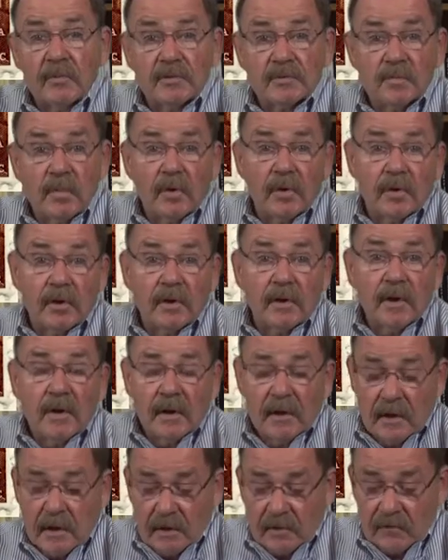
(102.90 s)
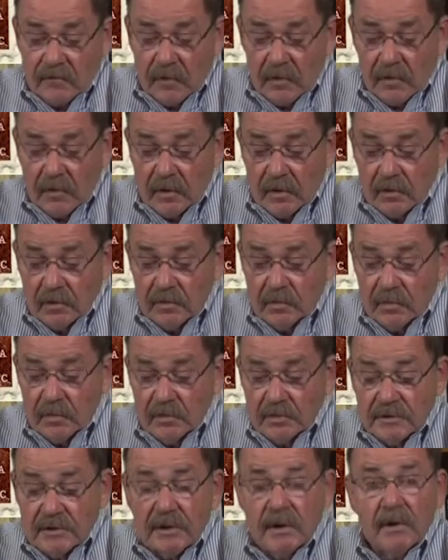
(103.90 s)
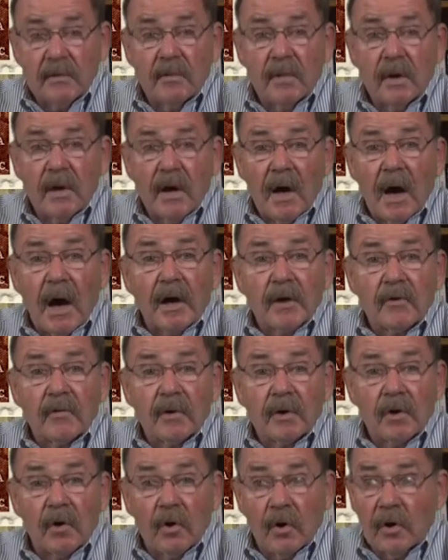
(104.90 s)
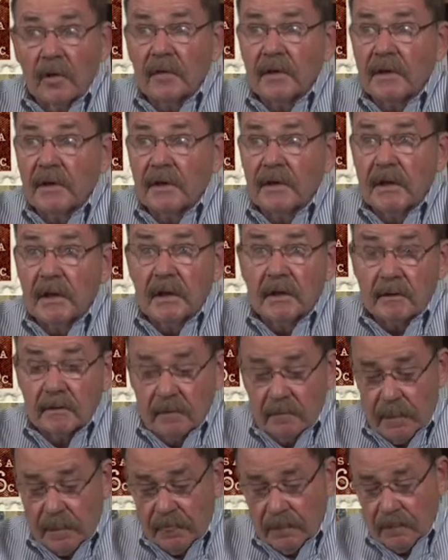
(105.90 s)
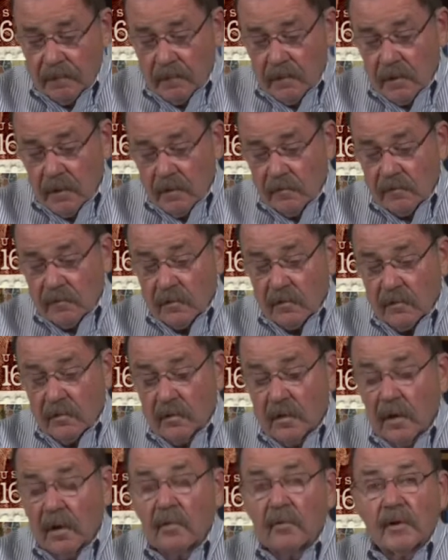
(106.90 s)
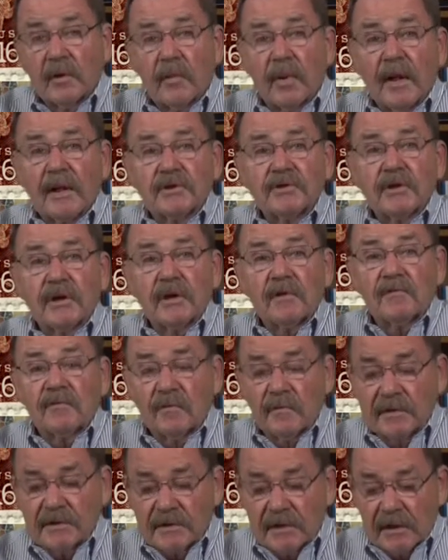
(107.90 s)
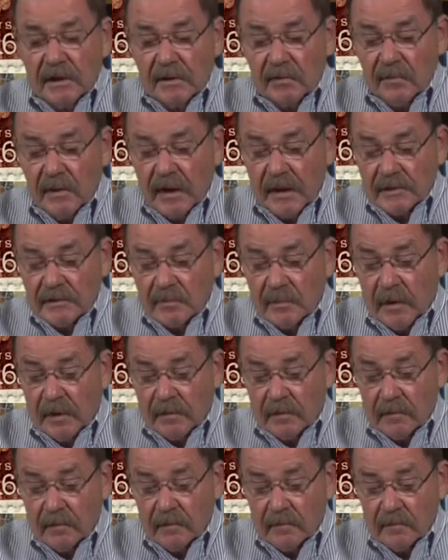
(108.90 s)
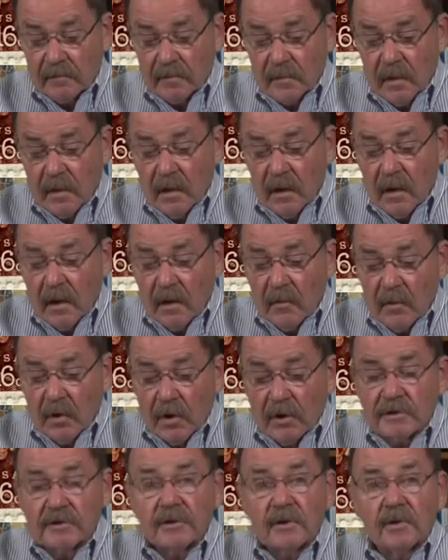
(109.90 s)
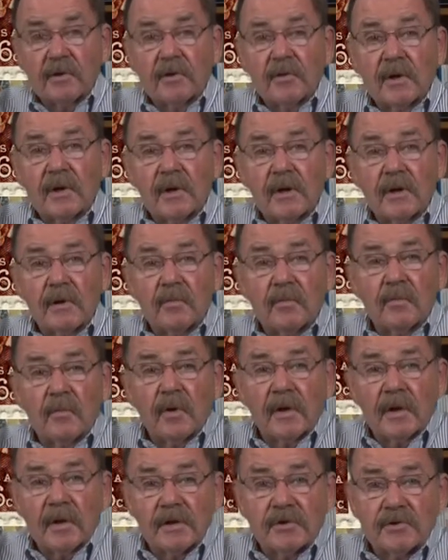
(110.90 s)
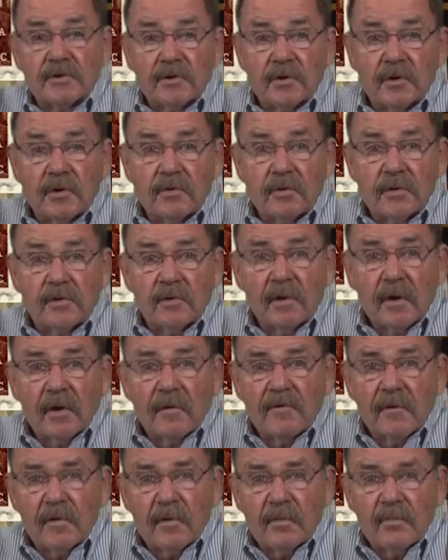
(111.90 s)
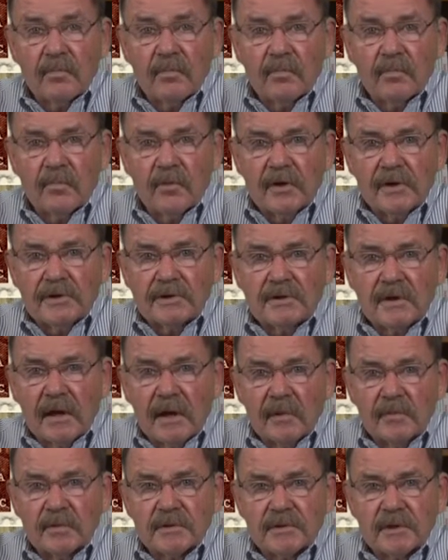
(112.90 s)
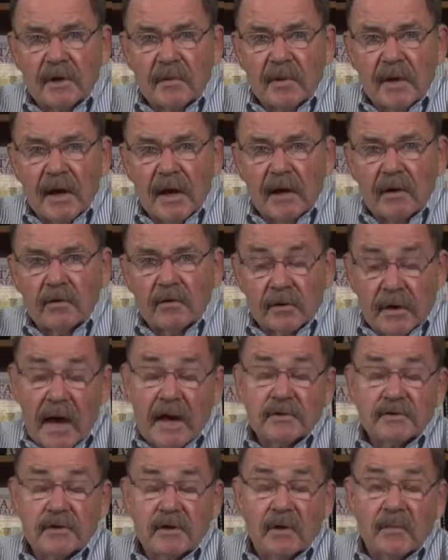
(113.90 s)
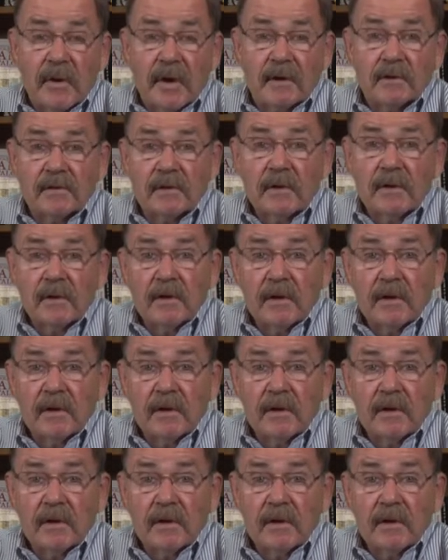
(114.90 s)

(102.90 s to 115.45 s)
was born and a very good museum honoring all that he did. So we apologize for missing him last month. We also want to let you know a very pretty stamp is coming out, or has come out,